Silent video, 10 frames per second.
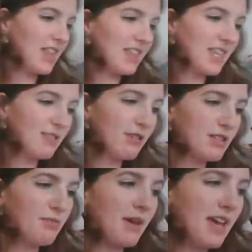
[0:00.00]

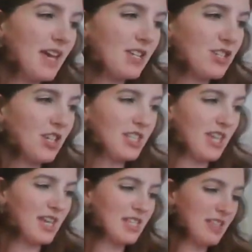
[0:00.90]
recipe is just
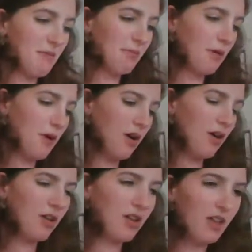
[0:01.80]
a
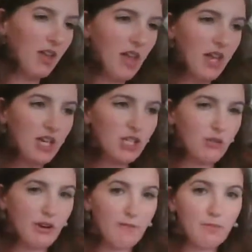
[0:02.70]
simple
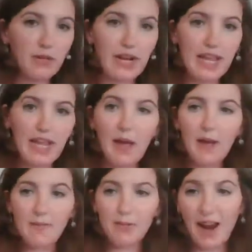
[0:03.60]
sort of
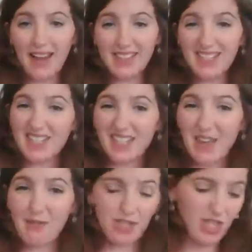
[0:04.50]
pre-practice
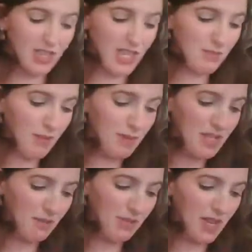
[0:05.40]
sandwich. And this might be
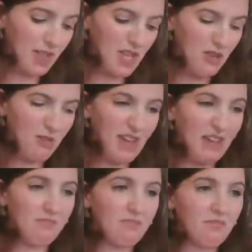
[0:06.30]
something that you eat